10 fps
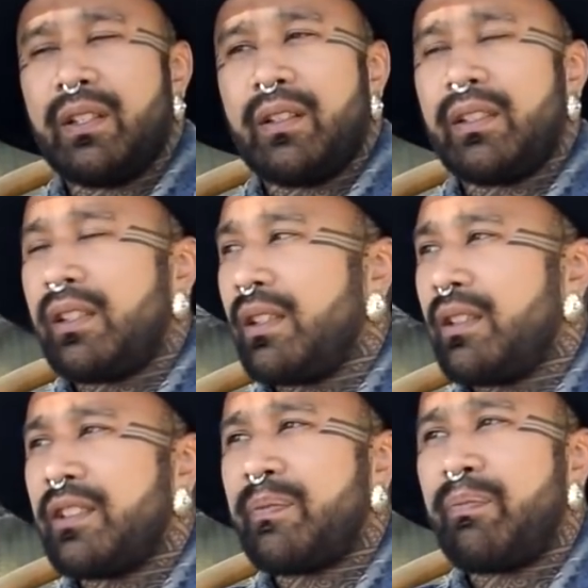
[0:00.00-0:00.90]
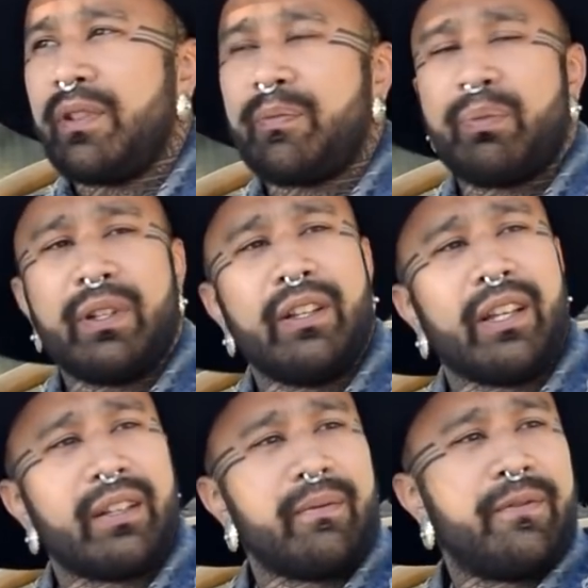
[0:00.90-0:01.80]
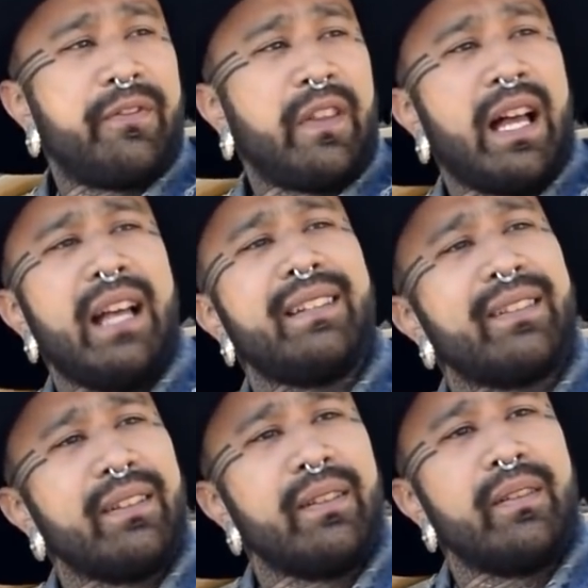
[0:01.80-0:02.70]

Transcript: it's pretty like flat.